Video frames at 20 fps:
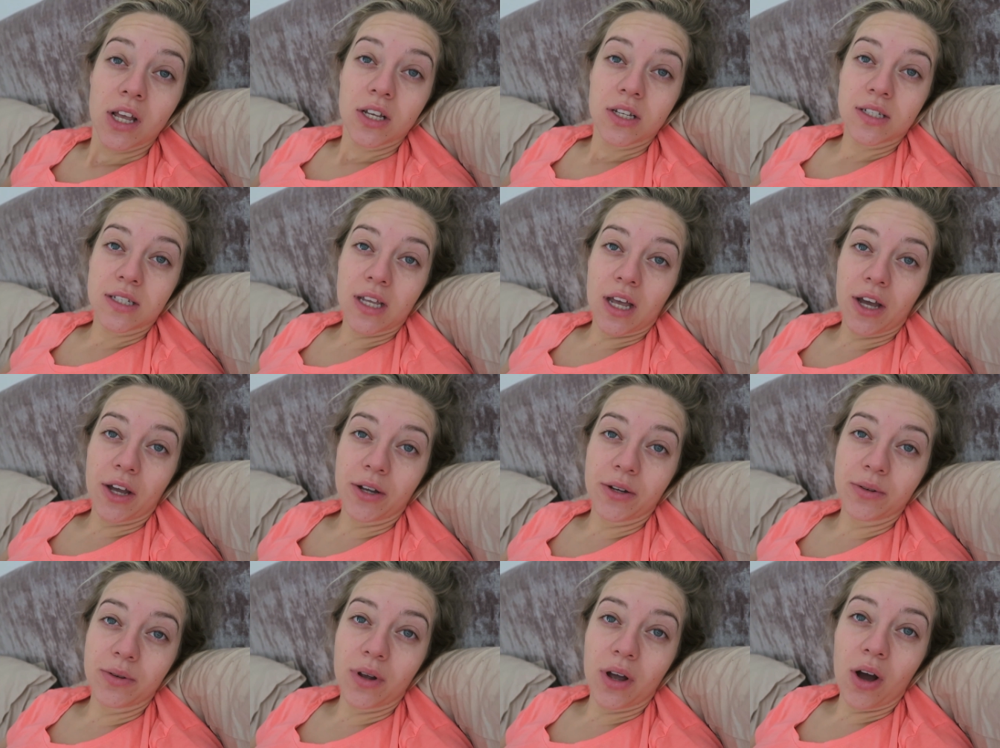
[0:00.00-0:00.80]

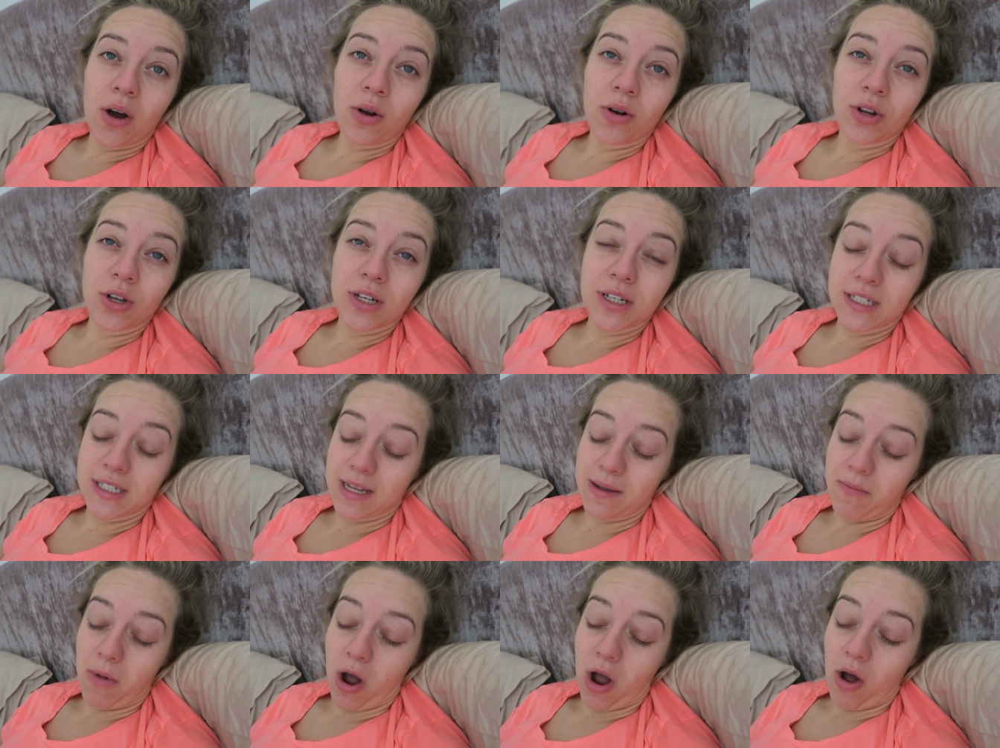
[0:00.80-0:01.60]
So, oh, you can
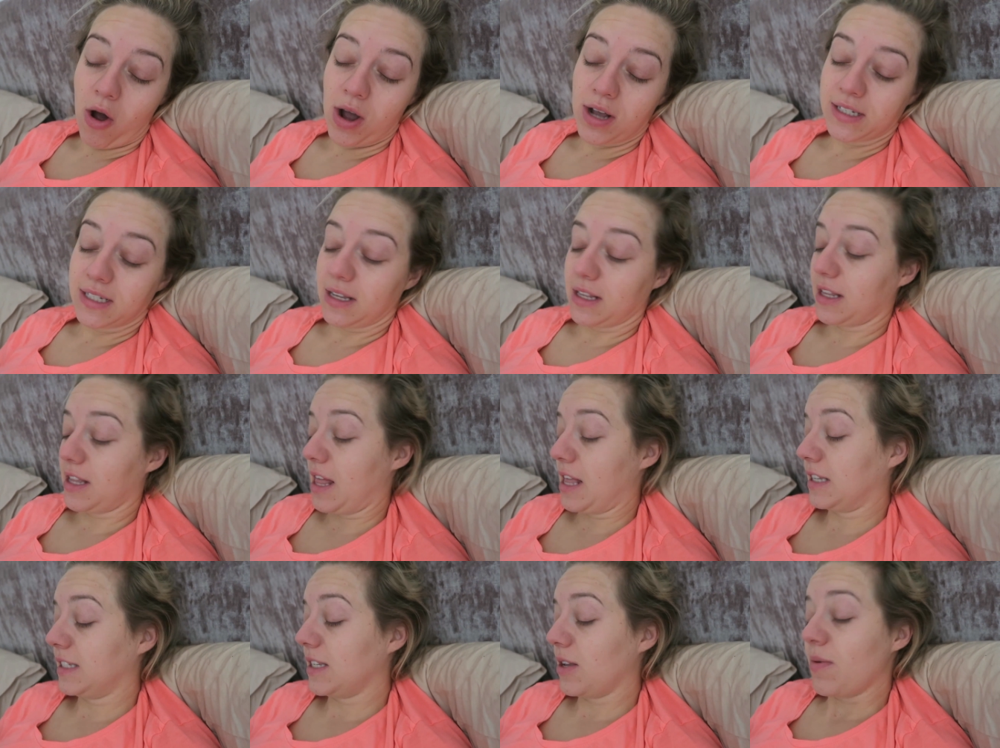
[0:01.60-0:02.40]
see my eyes
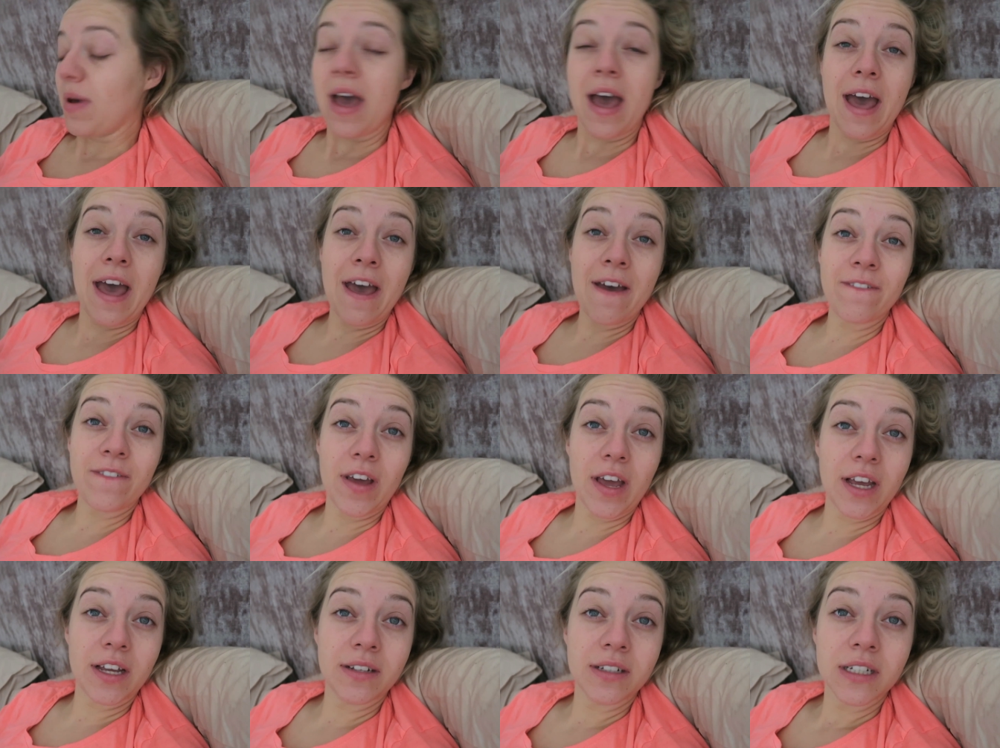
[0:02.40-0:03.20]
they're so
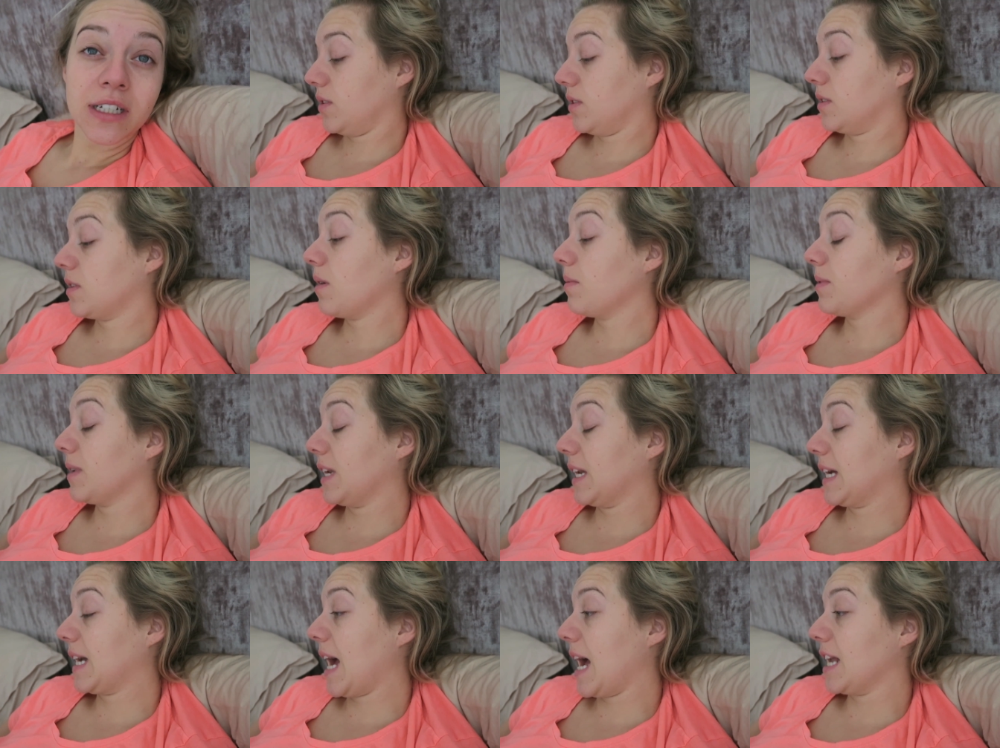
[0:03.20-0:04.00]
heavy. So I'm
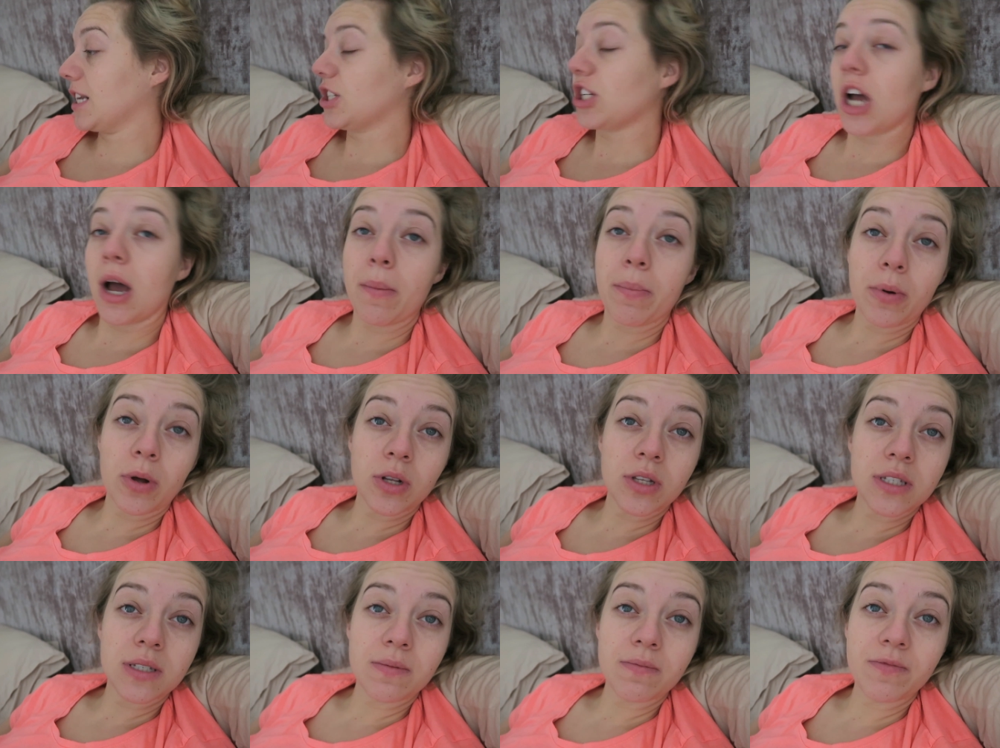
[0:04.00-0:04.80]
going to catch up
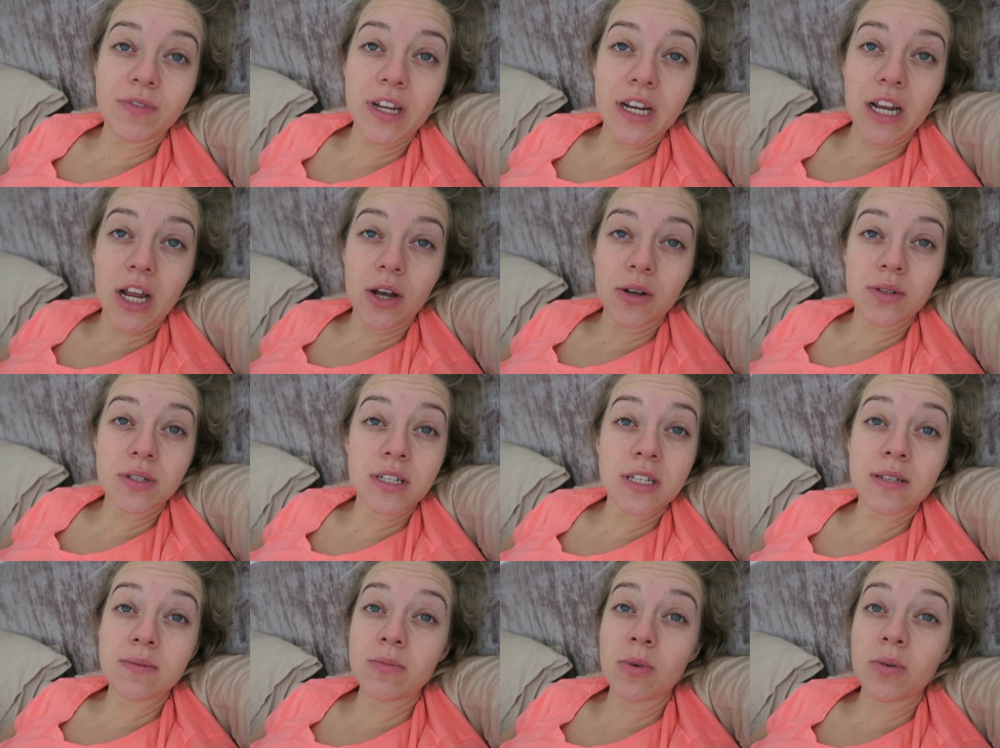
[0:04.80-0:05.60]
on some videos
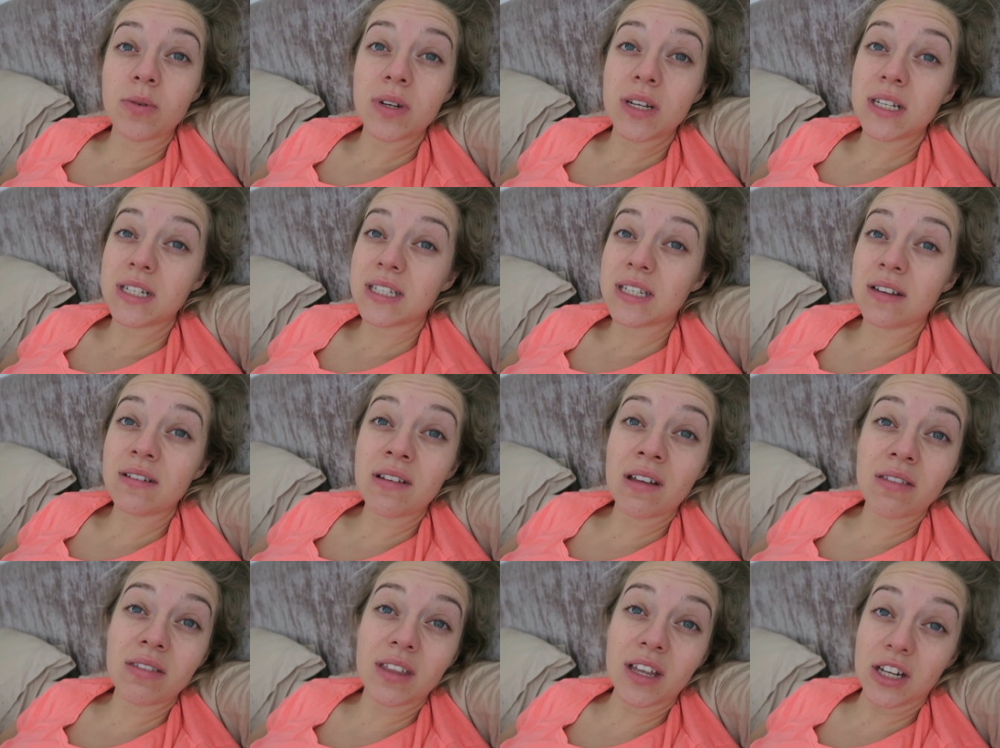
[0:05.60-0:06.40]
this morning. So
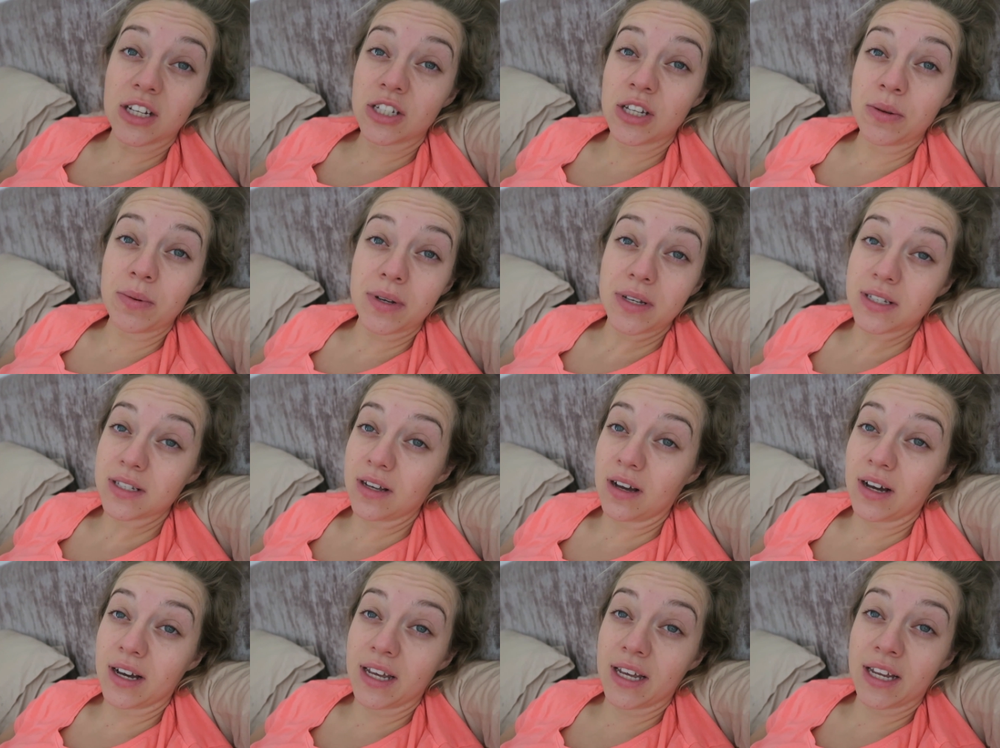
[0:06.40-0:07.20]
nothing too
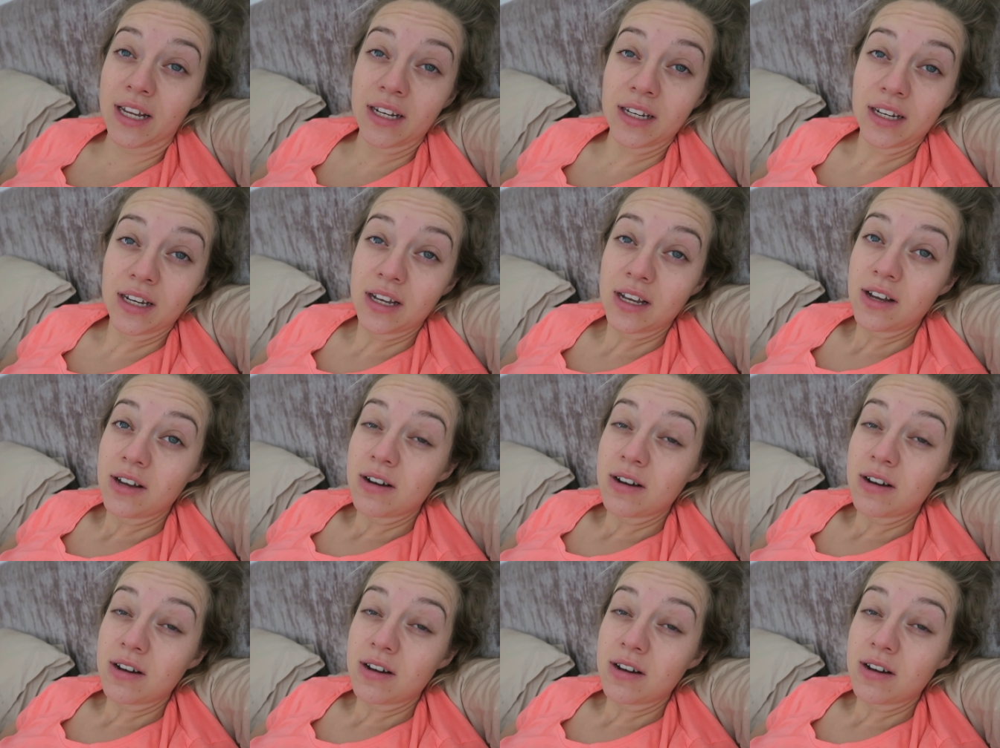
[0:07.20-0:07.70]
exciting.